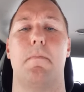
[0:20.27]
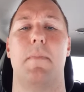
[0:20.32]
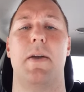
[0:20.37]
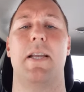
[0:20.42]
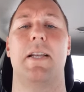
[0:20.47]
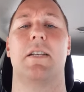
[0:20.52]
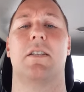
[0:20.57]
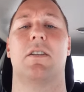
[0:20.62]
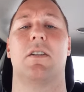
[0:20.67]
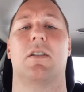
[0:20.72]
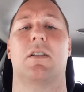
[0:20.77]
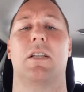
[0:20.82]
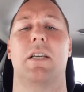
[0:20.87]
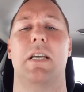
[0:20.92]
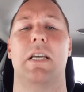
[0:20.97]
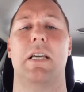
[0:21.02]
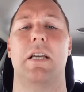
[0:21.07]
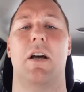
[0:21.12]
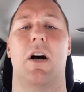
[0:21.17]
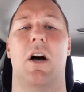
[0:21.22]

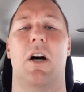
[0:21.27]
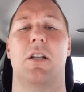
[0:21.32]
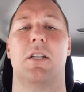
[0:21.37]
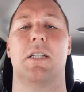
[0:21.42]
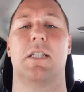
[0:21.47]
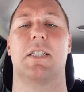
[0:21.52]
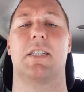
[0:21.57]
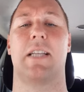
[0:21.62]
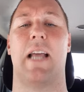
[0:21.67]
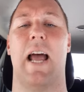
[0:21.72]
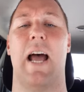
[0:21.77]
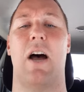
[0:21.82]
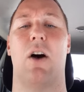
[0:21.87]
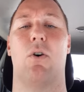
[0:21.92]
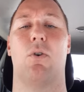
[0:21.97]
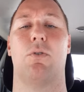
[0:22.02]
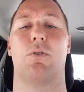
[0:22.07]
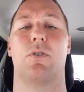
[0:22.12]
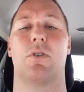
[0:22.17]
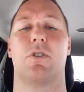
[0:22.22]
mentally
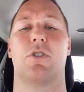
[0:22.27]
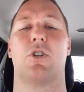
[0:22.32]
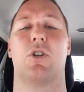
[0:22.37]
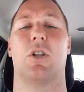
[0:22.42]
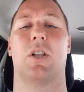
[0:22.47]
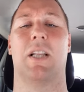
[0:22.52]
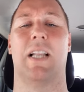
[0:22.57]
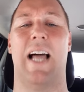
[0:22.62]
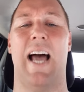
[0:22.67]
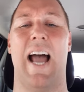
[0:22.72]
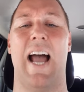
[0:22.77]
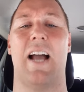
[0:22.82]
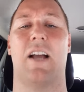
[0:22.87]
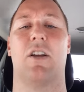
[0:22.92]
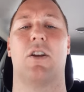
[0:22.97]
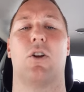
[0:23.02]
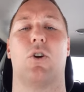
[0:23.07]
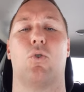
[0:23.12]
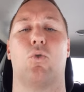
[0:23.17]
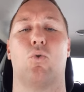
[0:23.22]
unsound, to
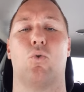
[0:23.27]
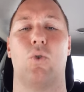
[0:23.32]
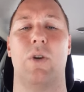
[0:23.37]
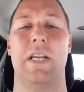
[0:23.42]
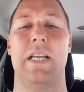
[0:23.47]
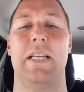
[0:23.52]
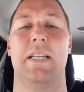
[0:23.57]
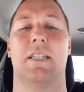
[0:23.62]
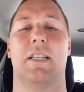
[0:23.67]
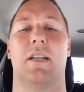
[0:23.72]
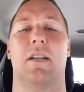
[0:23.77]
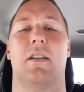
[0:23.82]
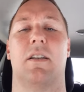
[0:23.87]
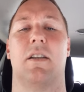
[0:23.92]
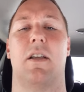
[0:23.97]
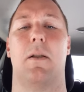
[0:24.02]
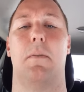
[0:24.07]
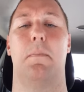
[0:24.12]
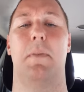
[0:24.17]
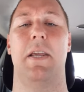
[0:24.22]
lack reason
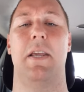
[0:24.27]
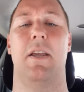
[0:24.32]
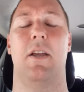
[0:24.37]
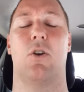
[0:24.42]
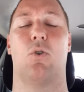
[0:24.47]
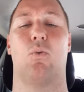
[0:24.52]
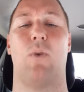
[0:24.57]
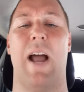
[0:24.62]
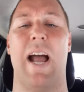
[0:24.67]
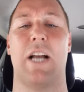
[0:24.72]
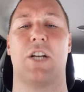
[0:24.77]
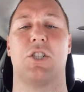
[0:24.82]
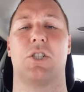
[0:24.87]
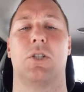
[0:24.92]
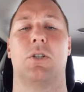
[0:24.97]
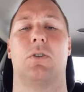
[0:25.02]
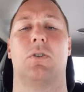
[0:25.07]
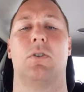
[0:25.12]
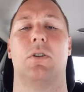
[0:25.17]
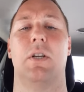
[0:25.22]
and be
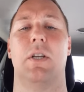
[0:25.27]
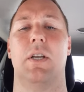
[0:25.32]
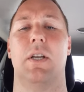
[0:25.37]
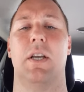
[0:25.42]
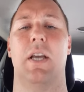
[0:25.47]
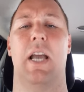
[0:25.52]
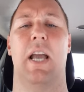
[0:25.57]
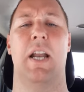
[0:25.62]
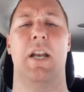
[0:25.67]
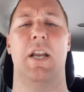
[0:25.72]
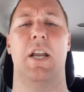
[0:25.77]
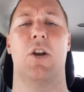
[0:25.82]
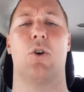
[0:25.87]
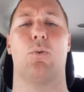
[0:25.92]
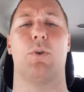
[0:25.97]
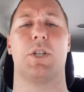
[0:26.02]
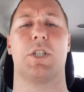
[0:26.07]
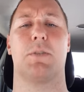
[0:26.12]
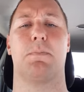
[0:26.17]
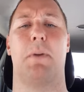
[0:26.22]
irrational and
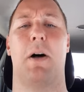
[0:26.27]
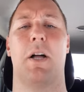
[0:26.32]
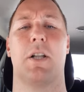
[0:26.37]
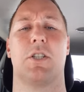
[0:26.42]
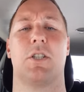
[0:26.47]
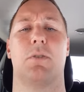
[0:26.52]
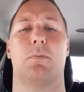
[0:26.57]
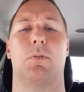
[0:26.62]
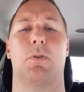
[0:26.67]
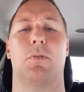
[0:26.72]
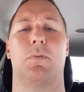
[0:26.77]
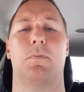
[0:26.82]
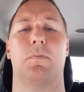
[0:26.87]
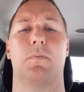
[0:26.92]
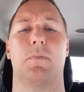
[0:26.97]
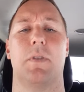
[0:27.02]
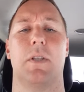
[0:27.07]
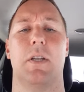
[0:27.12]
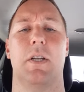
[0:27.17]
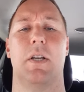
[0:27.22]
irresponsible.
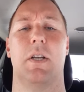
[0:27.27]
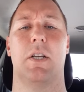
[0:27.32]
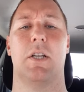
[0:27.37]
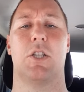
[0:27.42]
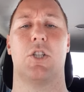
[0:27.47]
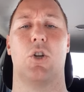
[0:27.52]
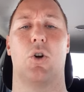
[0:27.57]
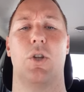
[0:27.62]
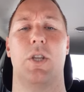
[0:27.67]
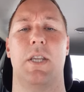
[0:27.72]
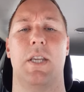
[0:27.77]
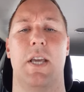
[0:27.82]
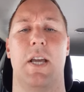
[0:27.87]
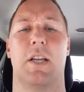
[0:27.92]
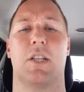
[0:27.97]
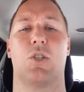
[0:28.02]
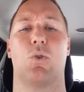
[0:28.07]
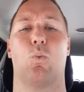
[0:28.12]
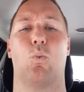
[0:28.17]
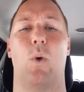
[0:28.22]
So
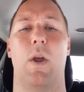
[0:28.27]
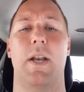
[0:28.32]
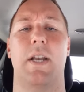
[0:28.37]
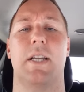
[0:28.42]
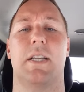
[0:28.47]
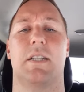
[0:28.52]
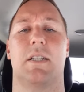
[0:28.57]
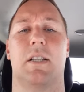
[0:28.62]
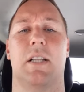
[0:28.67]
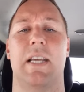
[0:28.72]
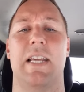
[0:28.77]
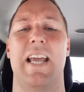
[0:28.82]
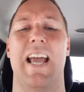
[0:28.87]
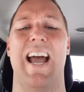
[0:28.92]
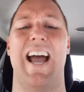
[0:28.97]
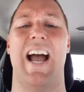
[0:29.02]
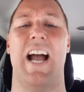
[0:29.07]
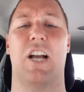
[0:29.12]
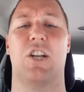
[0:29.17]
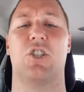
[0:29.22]
yes, Witness Lee
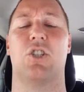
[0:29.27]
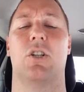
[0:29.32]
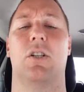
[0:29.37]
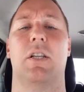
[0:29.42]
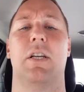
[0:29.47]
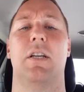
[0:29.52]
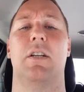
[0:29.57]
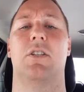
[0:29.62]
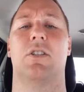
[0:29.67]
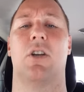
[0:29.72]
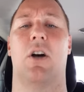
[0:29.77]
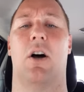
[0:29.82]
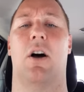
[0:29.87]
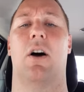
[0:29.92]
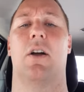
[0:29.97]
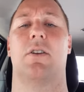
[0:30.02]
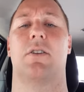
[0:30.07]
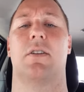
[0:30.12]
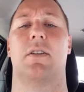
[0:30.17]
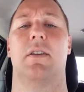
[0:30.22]
actually
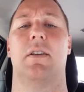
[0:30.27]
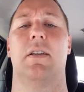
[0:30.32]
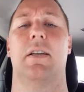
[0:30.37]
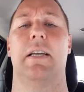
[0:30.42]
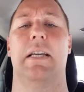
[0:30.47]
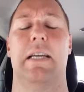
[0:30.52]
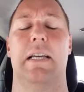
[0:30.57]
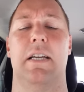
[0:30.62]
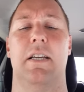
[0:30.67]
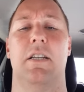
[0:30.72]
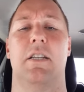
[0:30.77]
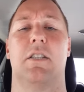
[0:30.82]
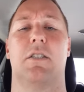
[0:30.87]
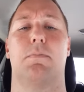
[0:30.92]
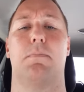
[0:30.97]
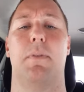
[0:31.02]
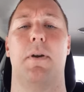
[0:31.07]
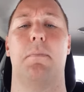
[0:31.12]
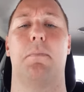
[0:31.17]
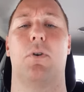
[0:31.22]
taught his
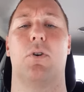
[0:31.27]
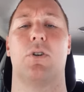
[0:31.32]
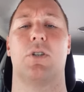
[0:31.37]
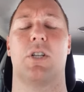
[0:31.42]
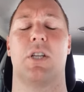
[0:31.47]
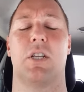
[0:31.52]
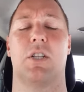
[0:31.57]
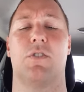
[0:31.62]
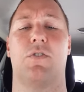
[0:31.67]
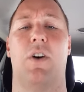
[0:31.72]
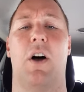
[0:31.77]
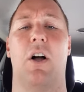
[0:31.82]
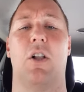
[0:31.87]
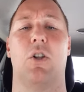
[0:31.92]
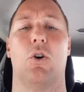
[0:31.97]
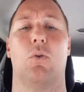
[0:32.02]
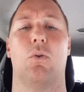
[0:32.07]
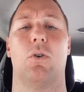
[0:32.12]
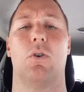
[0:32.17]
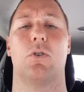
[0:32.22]
members, his
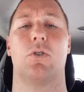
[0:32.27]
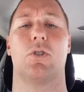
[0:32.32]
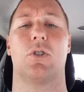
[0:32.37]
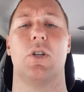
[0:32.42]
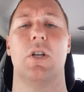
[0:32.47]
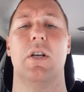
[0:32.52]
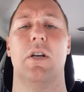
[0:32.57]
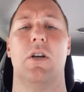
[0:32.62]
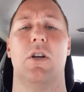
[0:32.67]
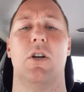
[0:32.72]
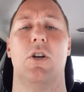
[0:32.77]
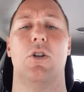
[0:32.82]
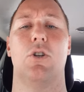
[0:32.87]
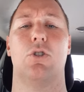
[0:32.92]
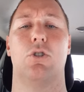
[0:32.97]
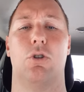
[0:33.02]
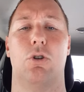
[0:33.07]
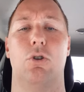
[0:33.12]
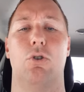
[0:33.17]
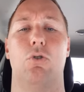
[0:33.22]
followers,
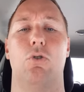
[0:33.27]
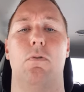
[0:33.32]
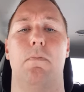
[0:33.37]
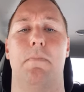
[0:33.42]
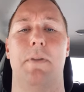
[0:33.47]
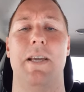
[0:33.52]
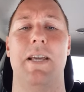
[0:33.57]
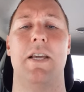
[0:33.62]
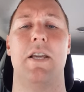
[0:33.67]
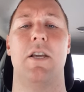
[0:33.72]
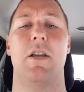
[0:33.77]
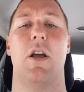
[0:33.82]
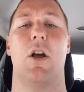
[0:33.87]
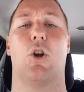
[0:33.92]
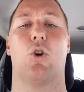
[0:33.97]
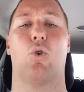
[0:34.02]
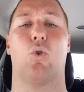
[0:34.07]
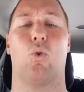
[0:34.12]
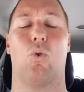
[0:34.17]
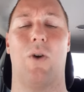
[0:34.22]
to be
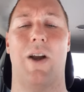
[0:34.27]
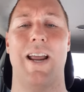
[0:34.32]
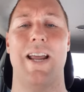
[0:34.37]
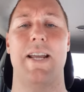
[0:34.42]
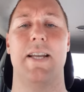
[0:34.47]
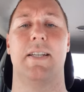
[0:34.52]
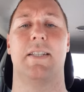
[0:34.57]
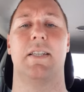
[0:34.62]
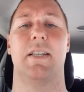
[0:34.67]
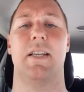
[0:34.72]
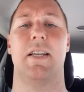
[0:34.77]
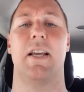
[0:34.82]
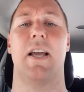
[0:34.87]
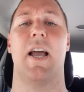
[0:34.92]
crazy,